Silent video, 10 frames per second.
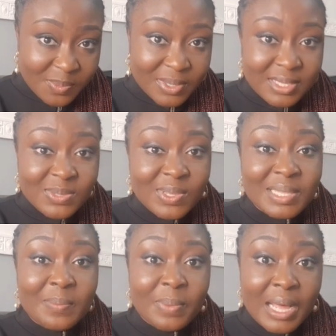but these were
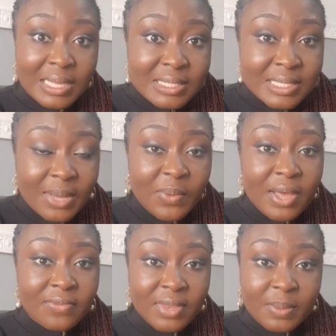the banks that
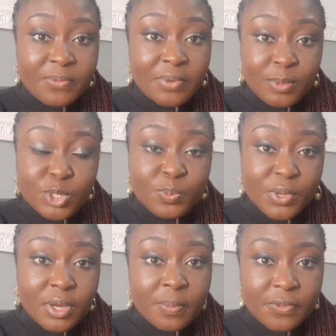were available for me to
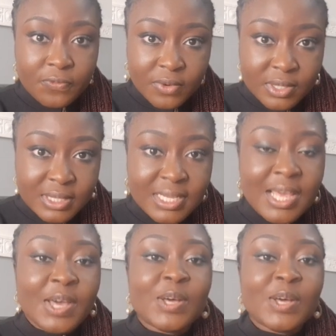pick up the funds.